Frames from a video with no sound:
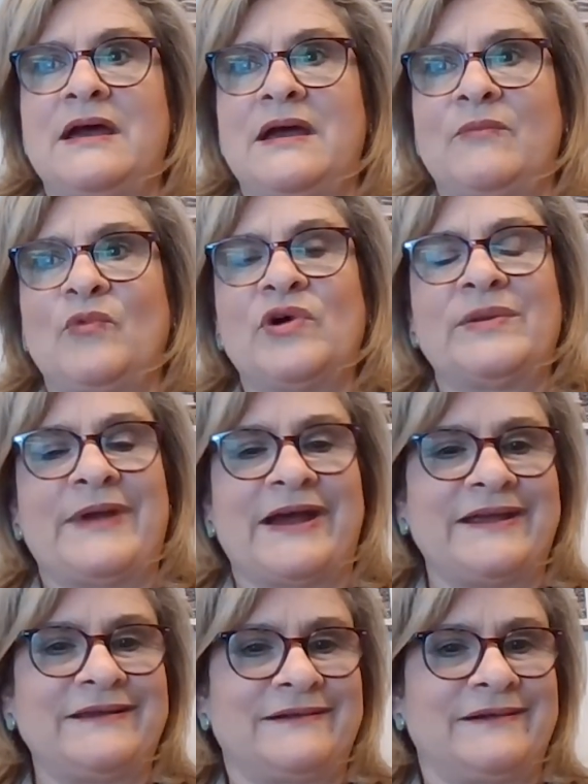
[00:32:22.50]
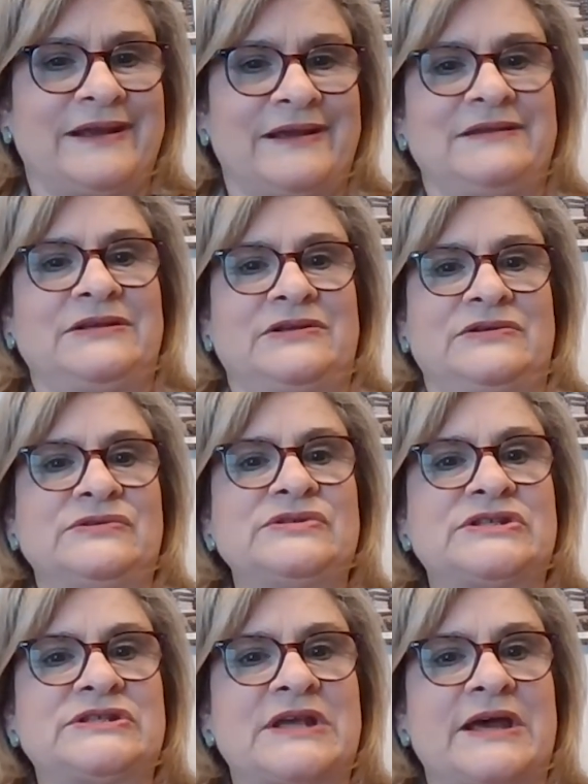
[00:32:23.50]
What about internet
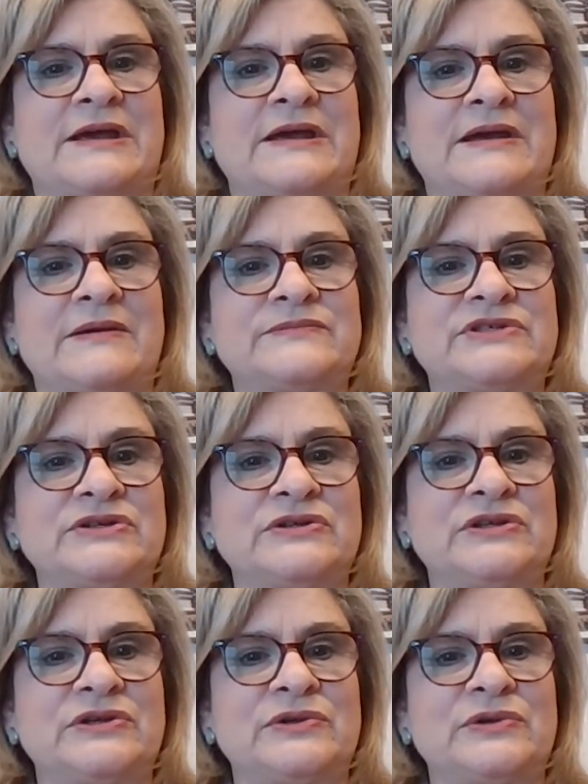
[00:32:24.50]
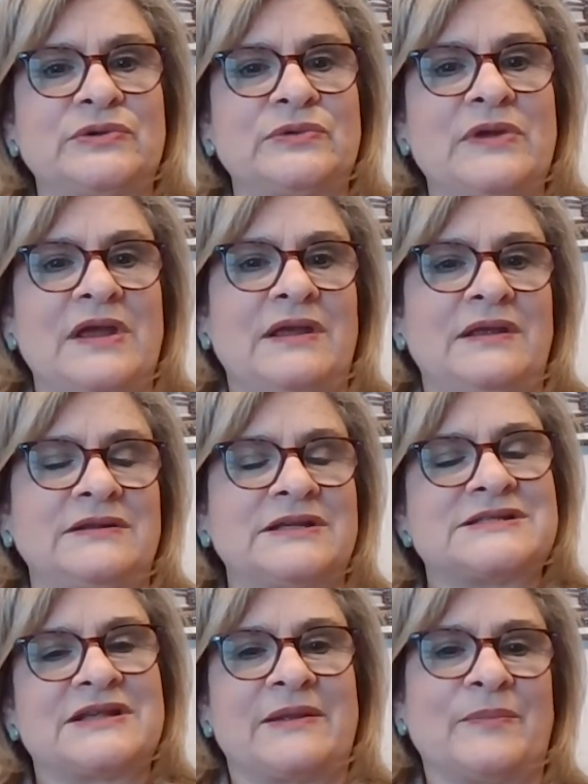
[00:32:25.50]
use? Does
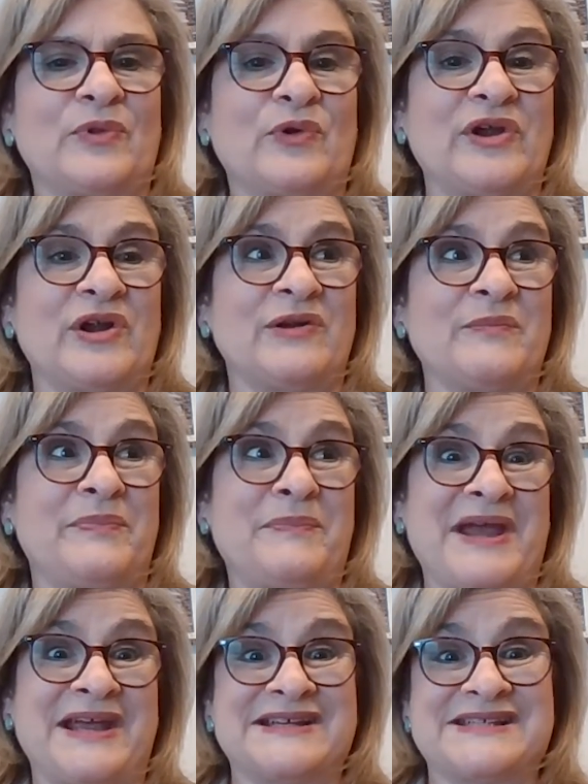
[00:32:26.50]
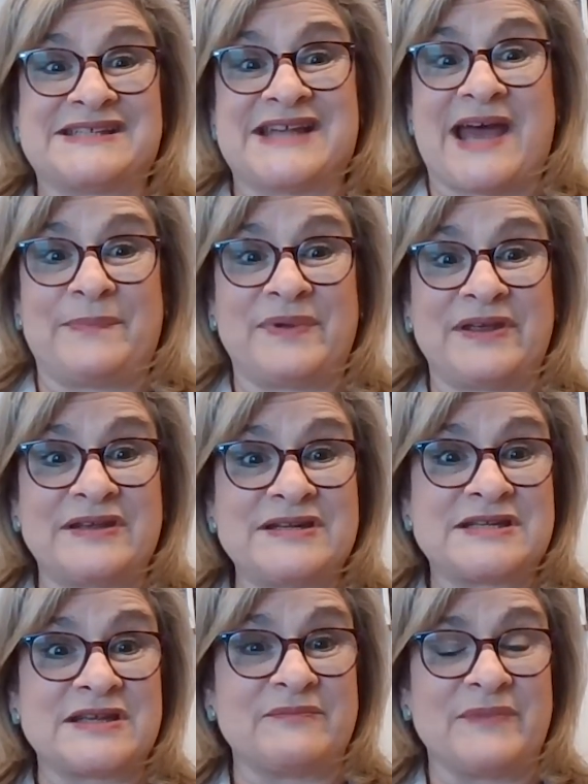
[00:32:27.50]
the employer pay a
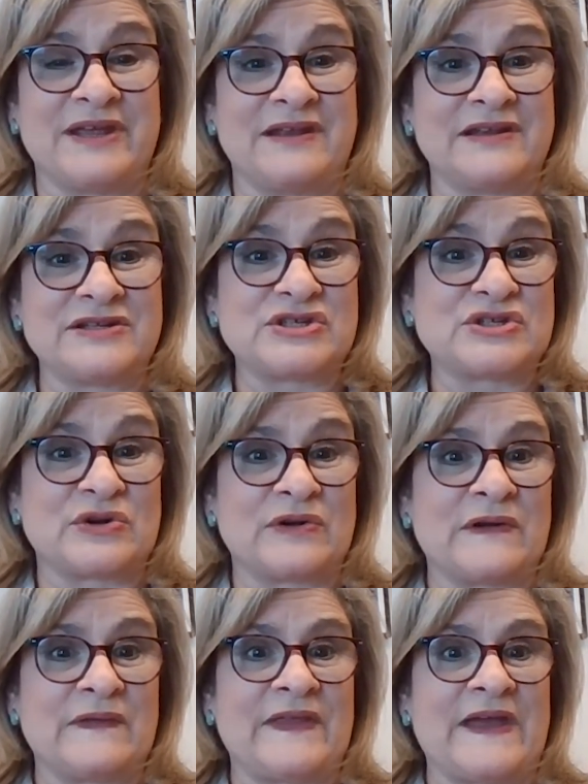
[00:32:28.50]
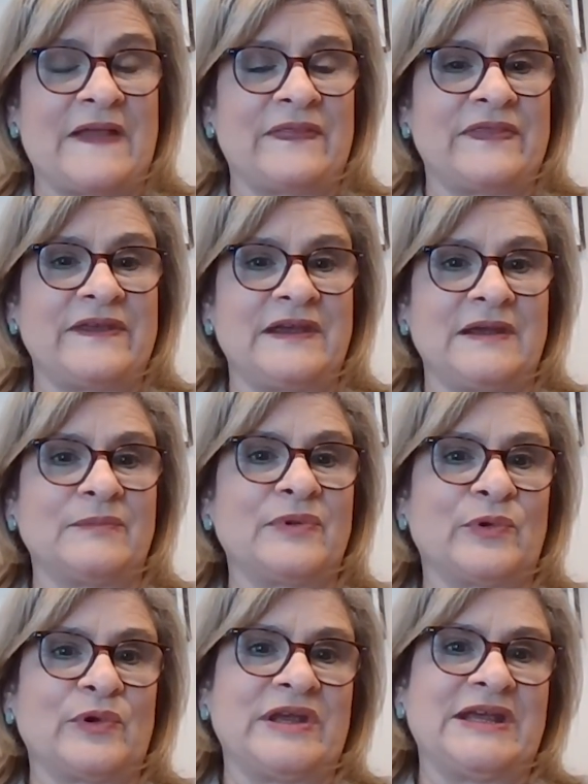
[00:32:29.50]
stipend to ensure that the
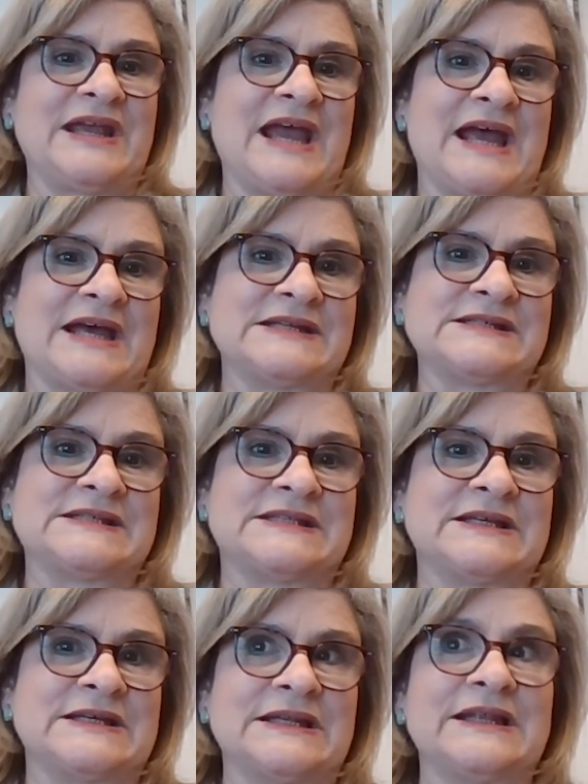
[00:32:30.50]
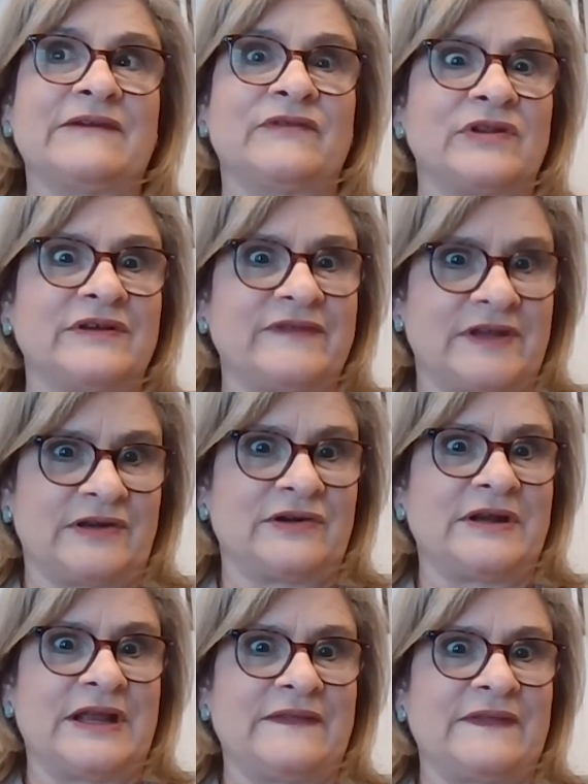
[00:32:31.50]
employee has the level of
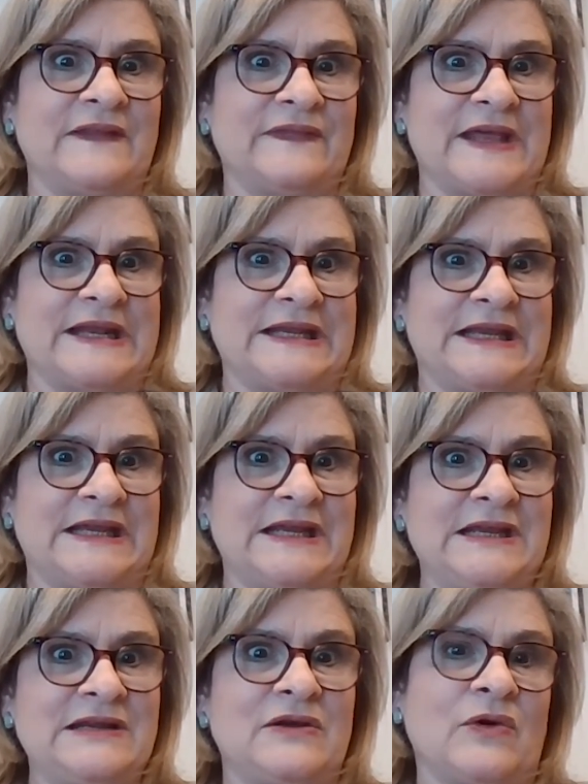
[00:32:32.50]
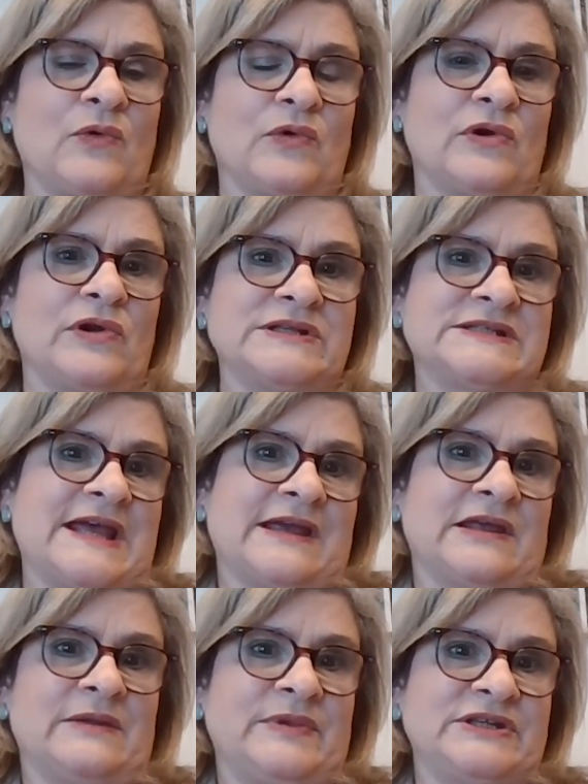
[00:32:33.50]
internet that they need, or is
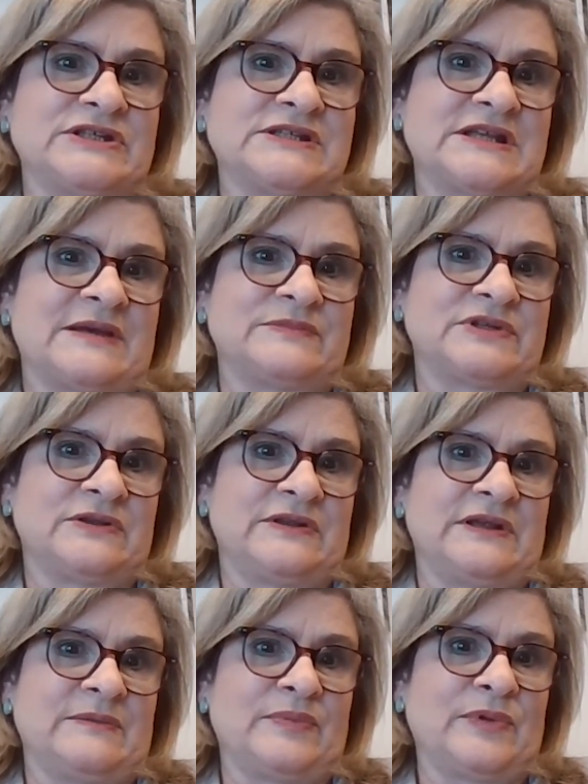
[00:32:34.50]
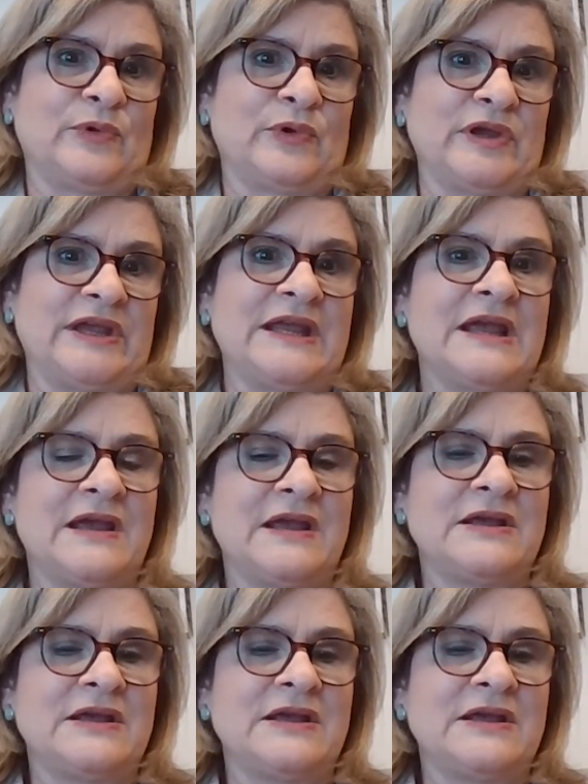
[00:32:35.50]
that going to be just up to the employee?